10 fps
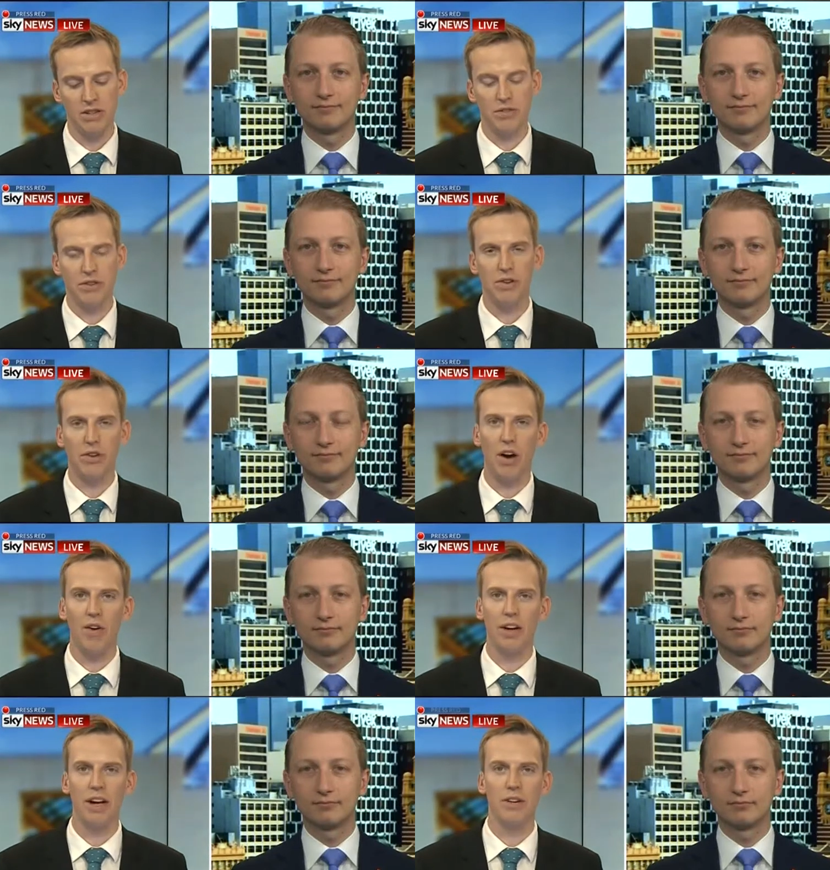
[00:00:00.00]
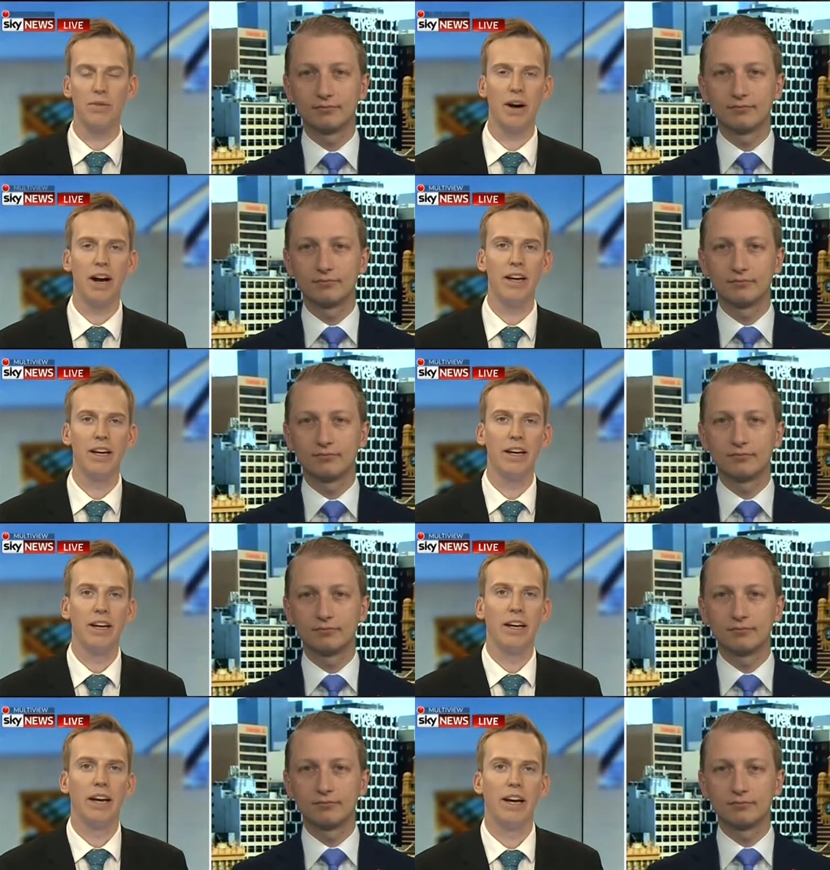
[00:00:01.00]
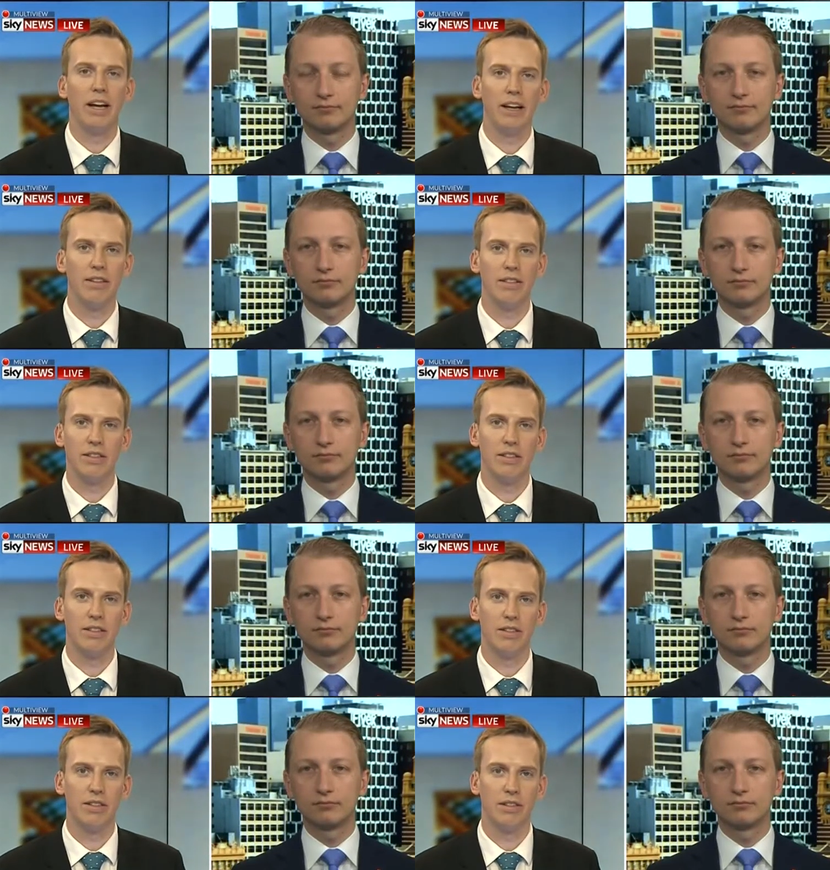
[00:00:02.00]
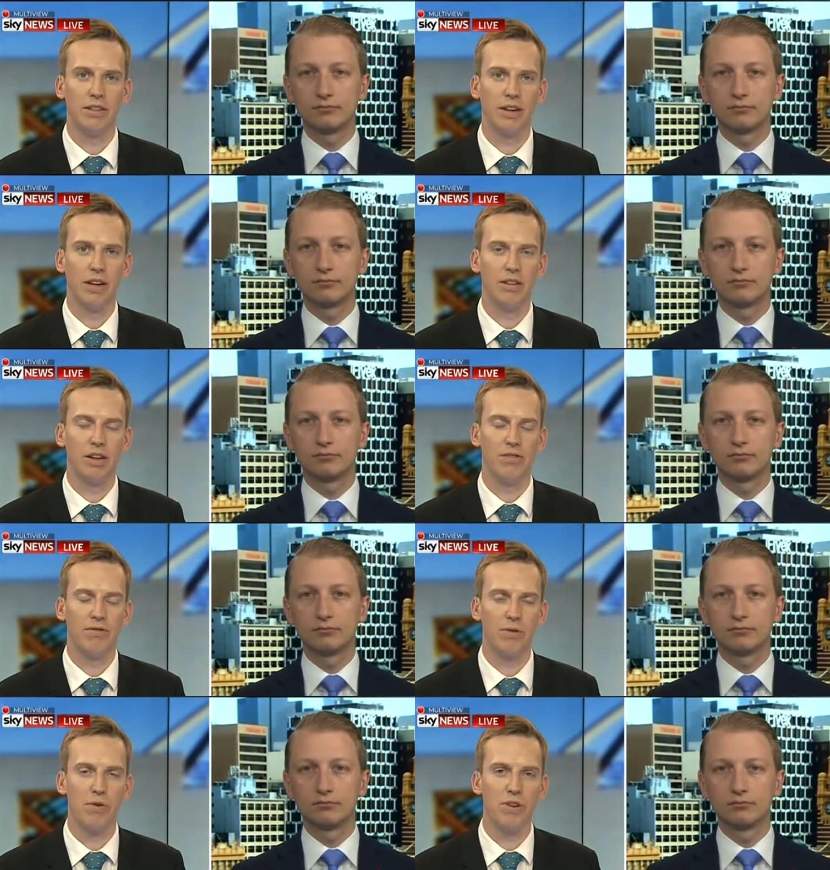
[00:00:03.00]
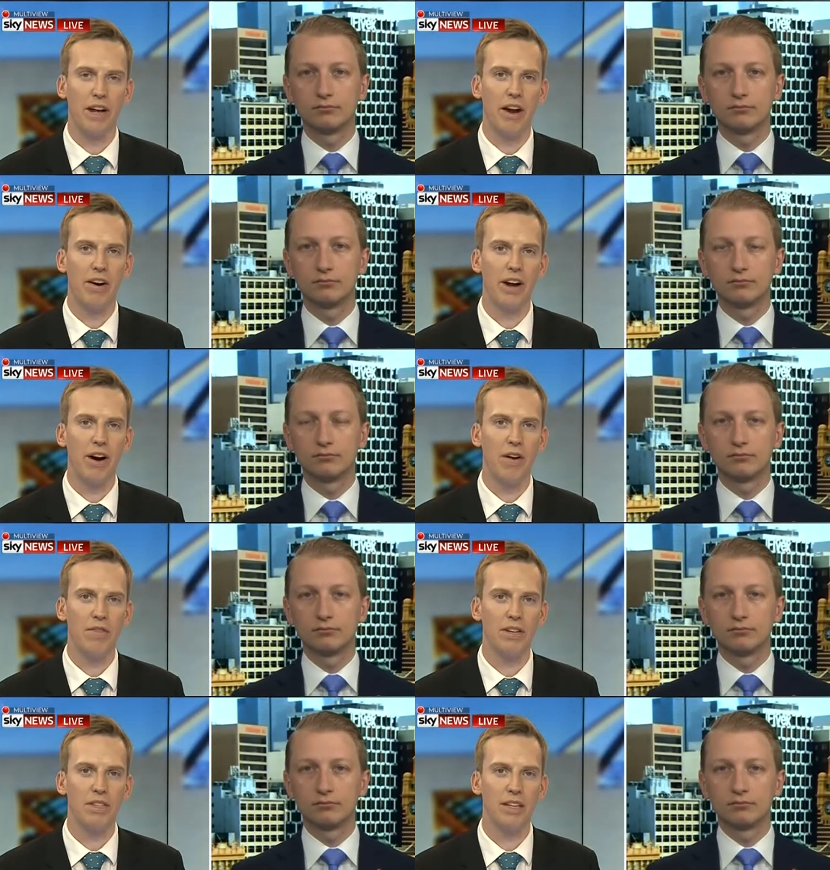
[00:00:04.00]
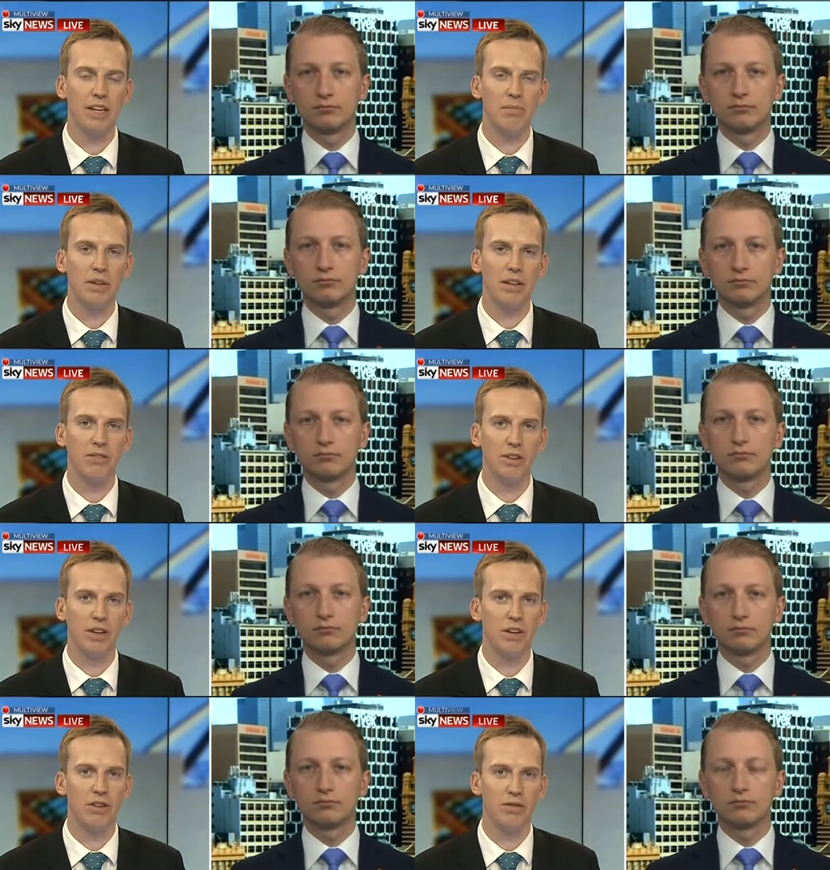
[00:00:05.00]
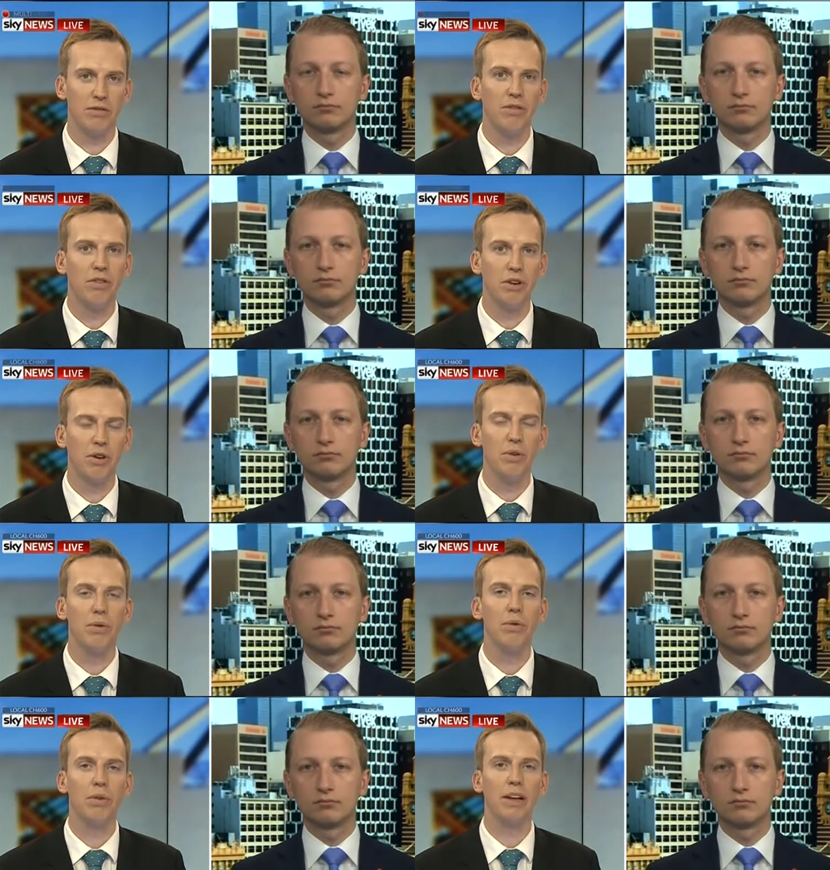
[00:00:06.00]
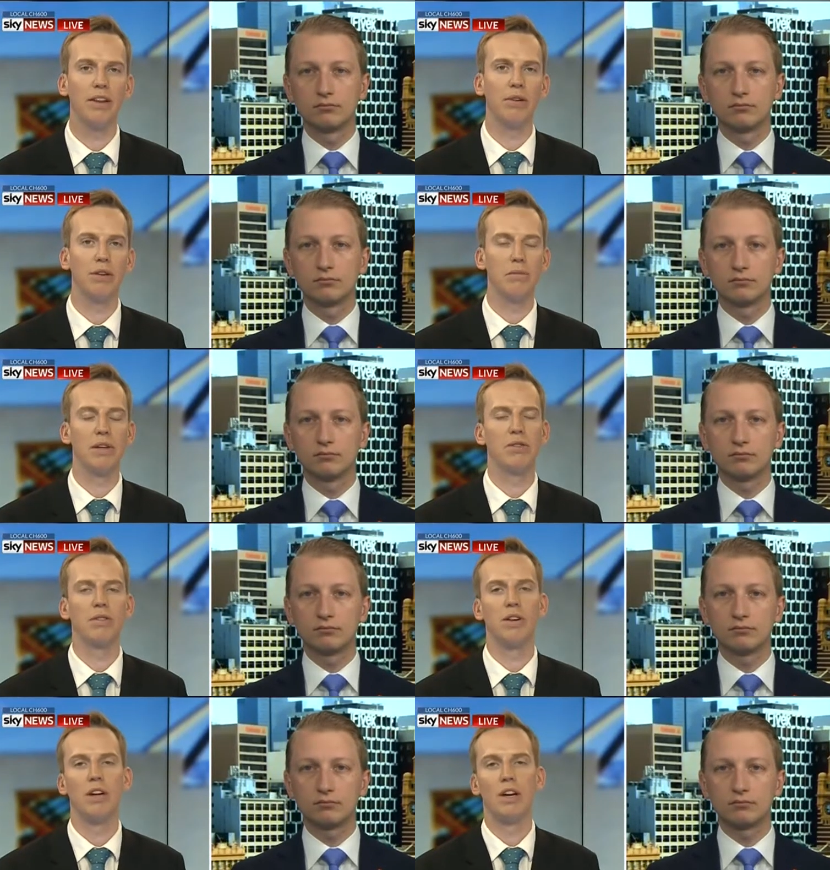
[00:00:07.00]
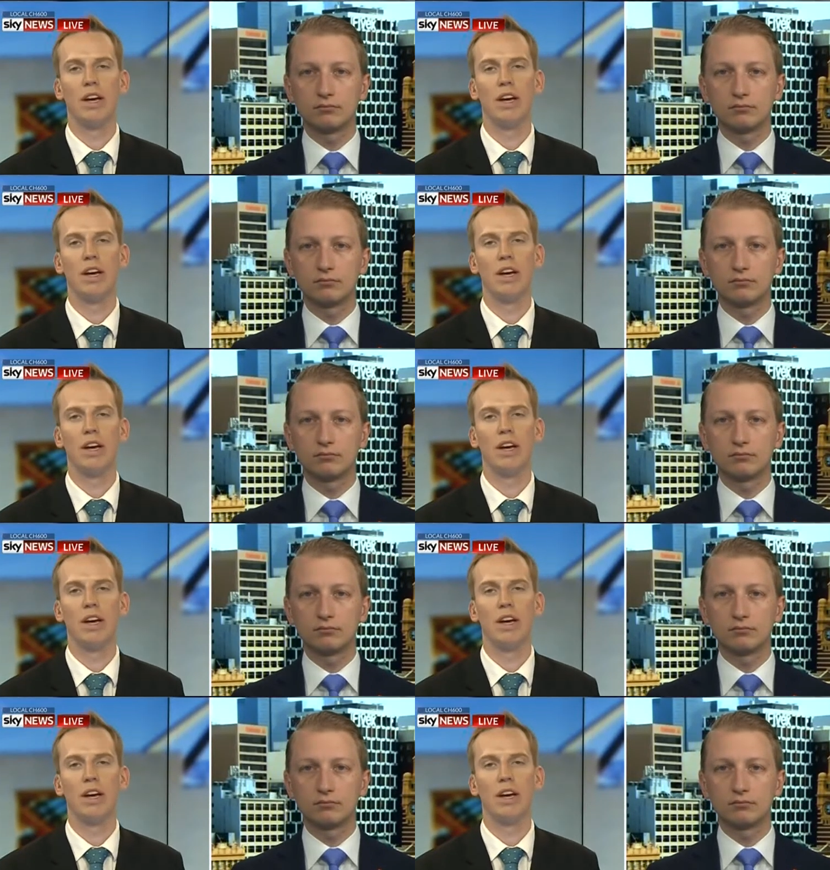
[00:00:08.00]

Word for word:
Speaker 1: a review going underway. Uh, this is a, a, fraught area, obviously, but if you're going to do a review and there'd already been sort of a,